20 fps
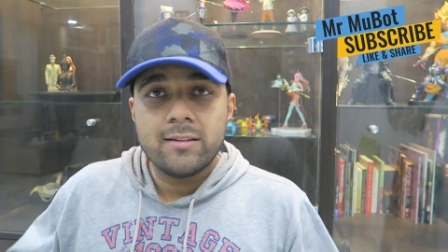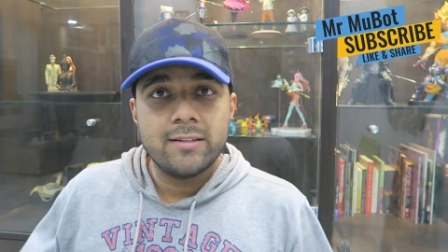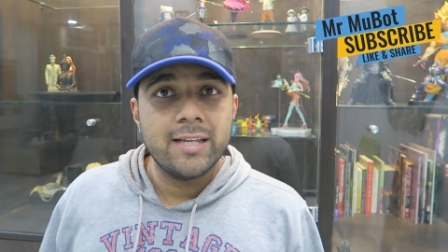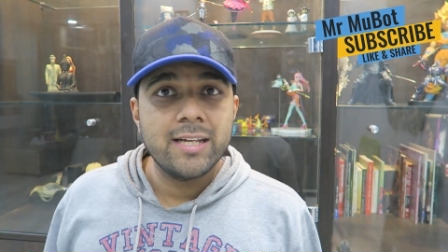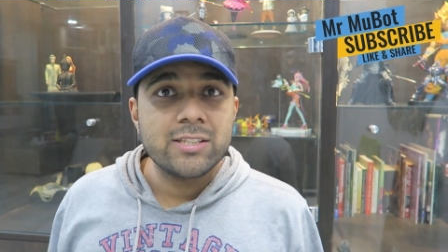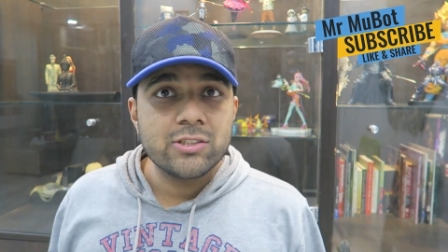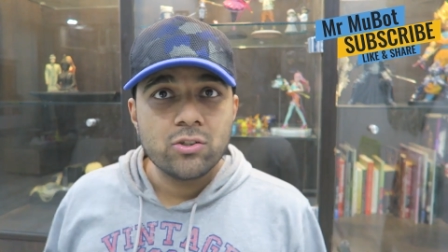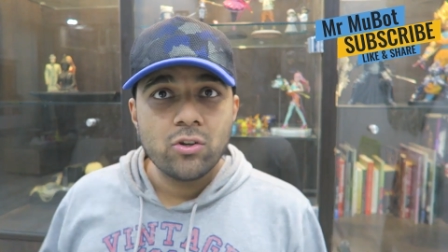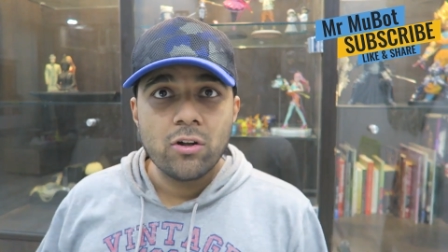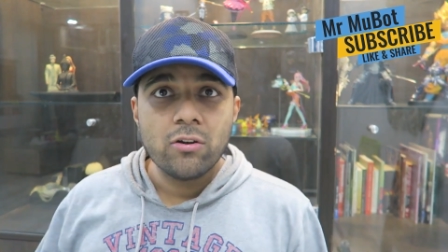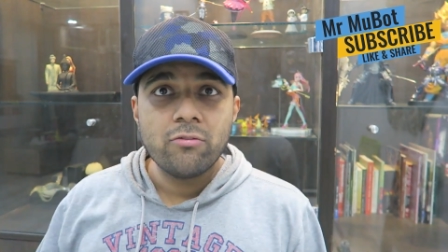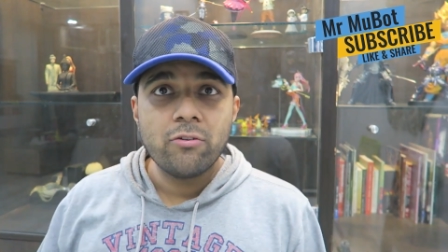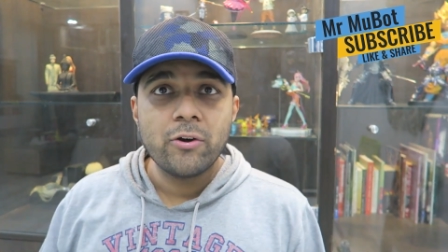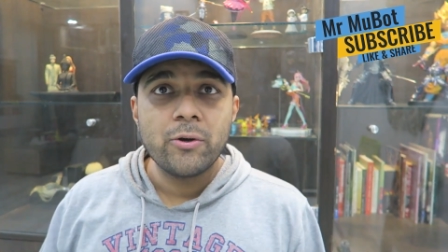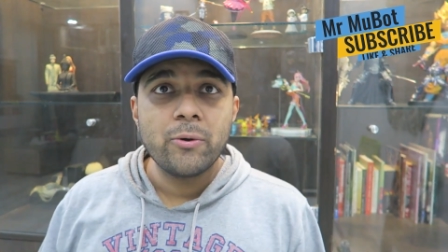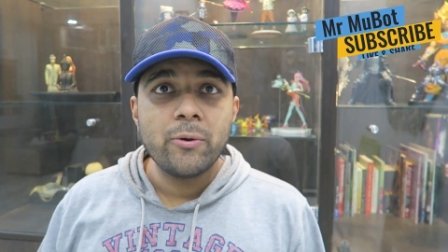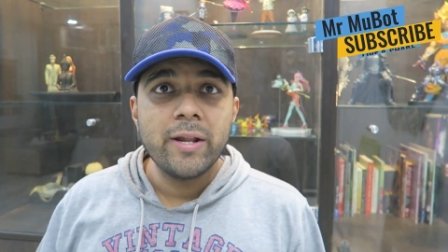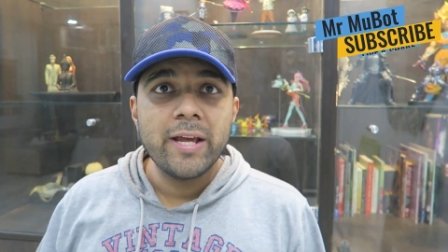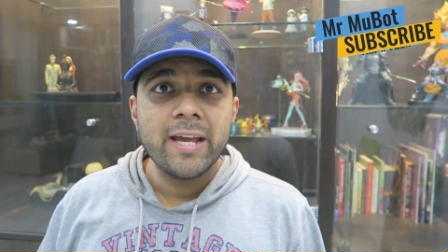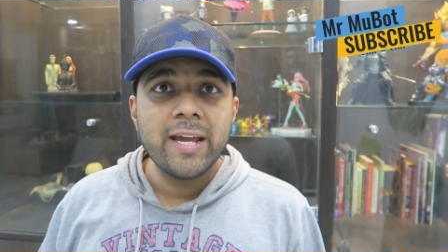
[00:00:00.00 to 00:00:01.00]
That's all
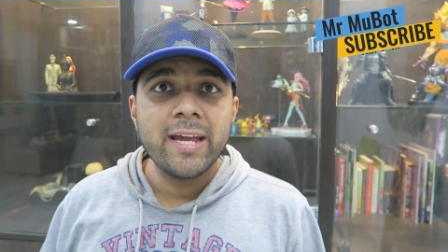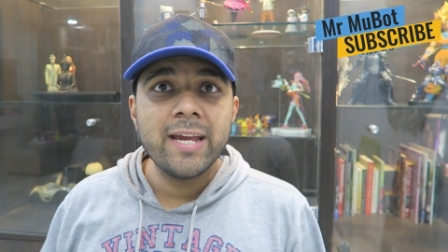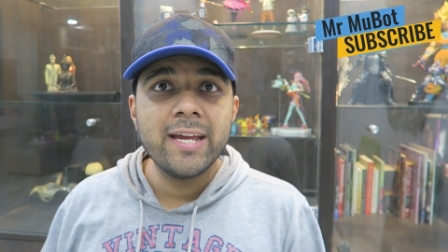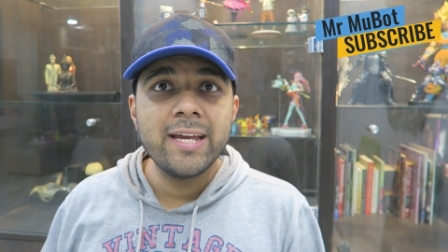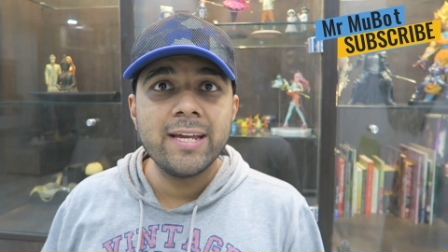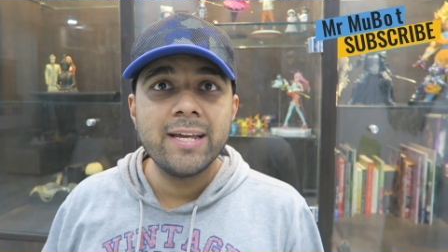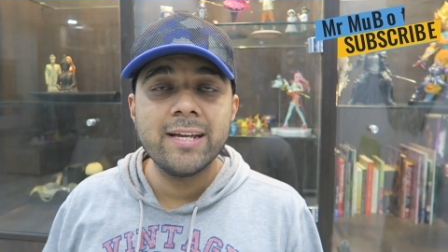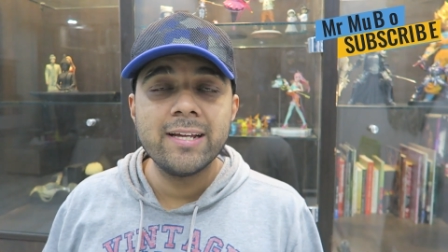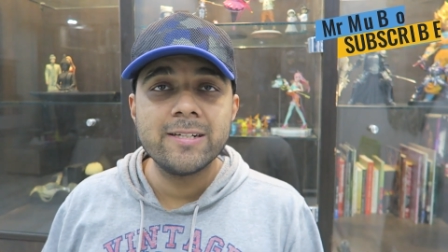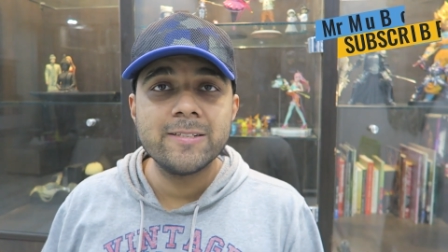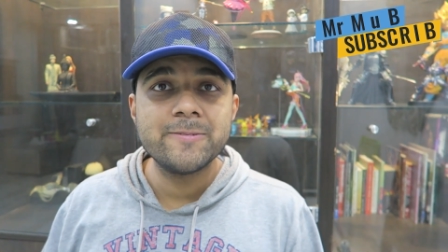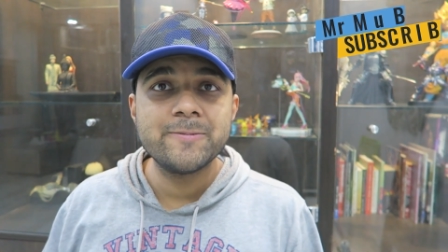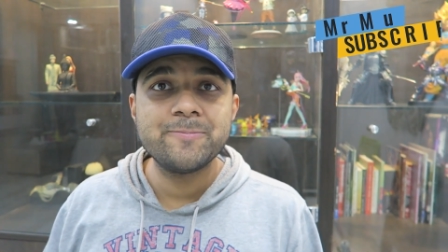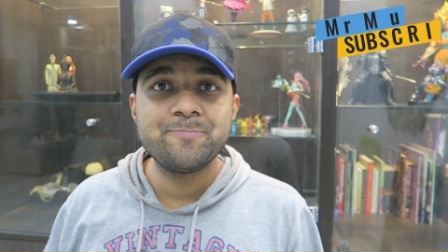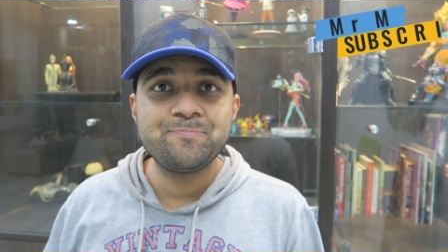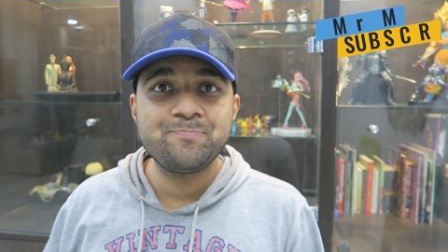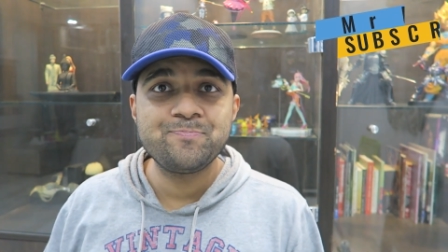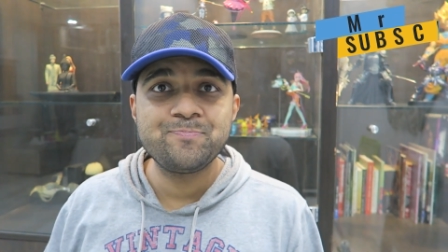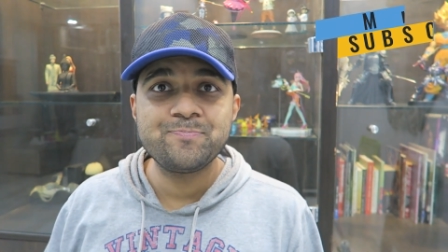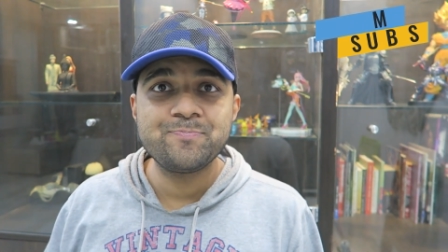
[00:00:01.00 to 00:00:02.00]
for today.
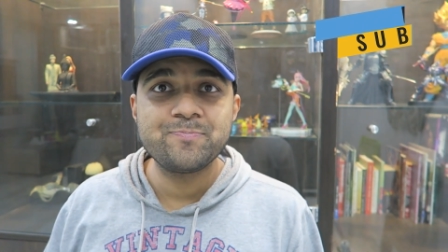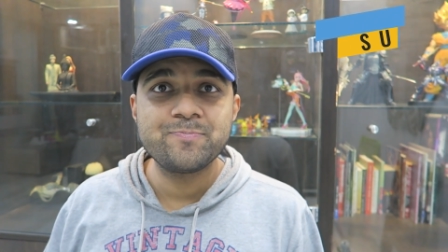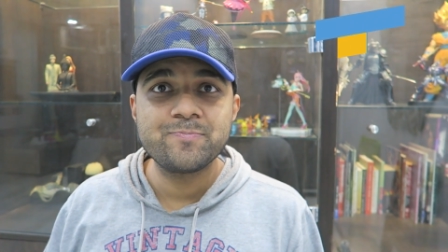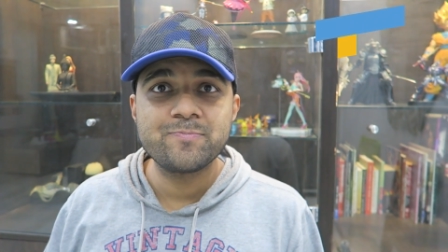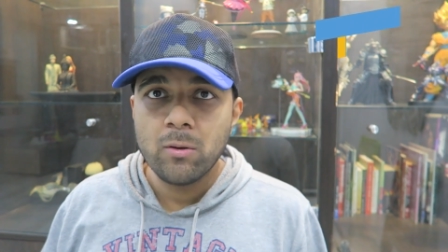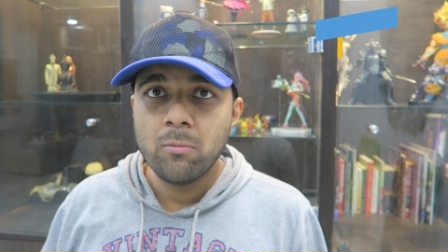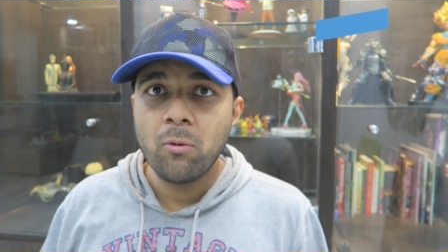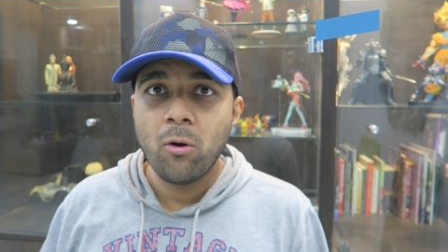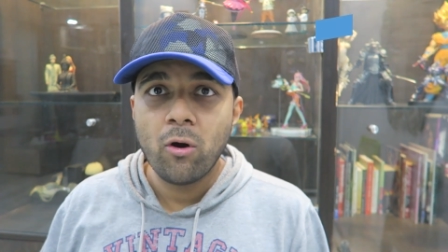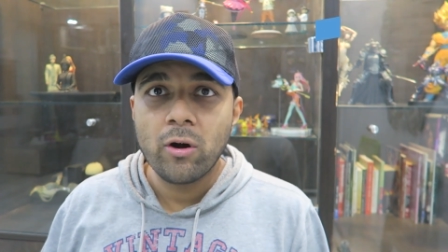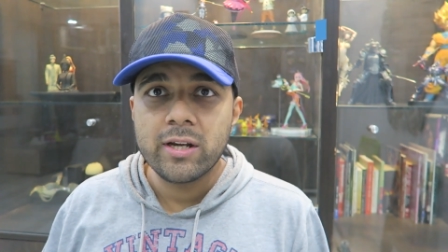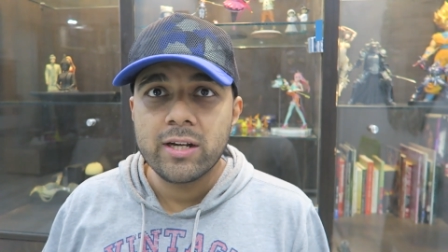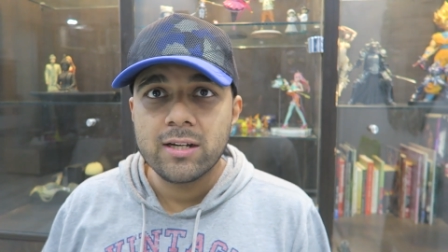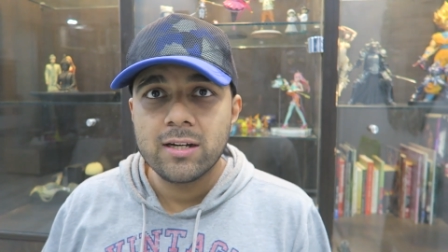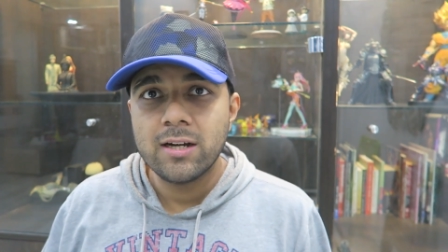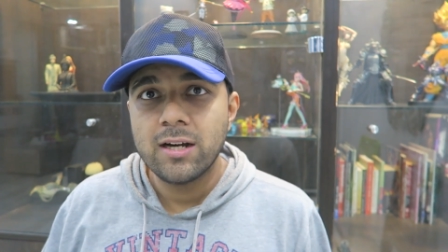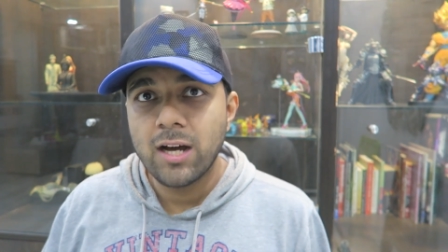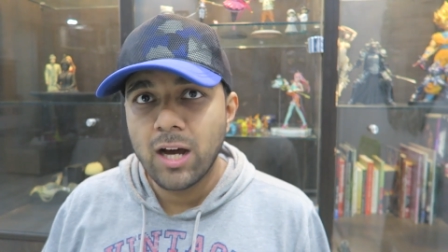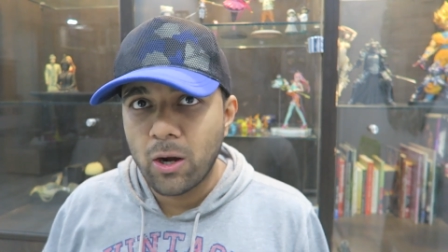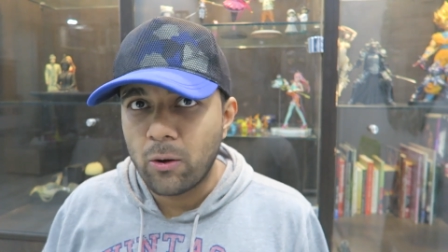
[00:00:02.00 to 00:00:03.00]
Mewbot
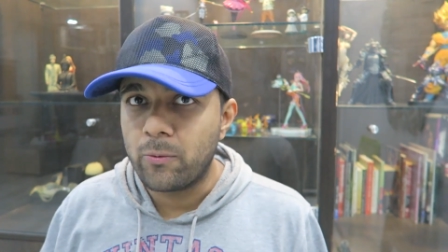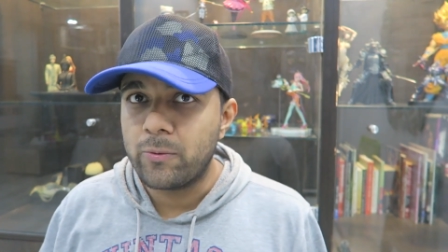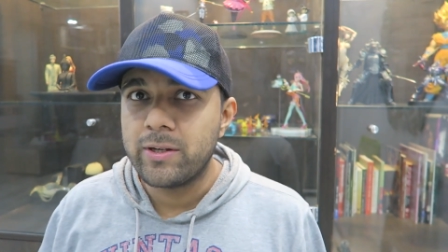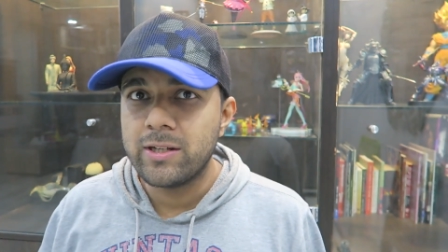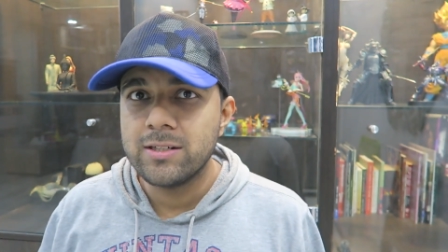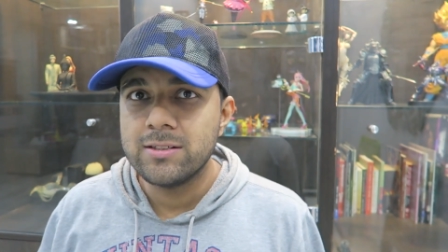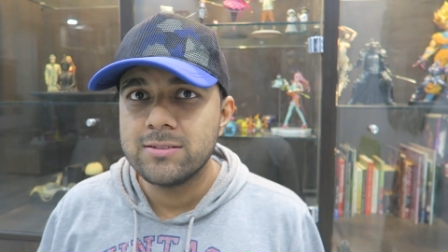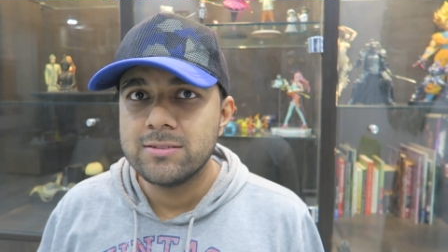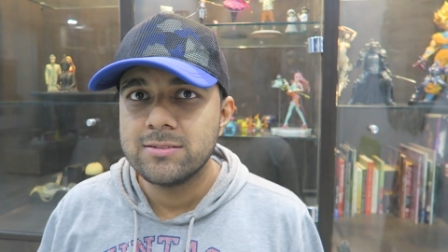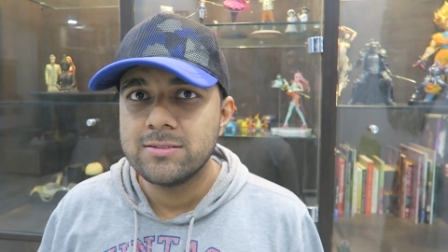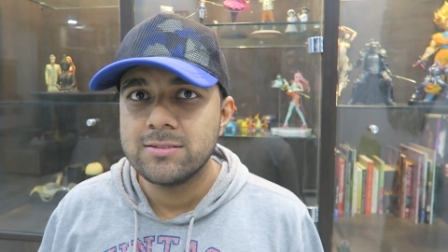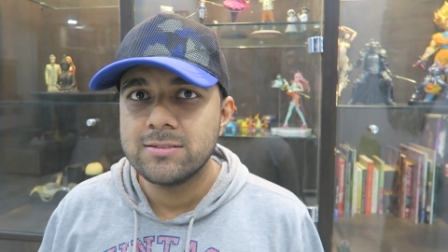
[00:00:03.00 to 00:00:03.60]
out.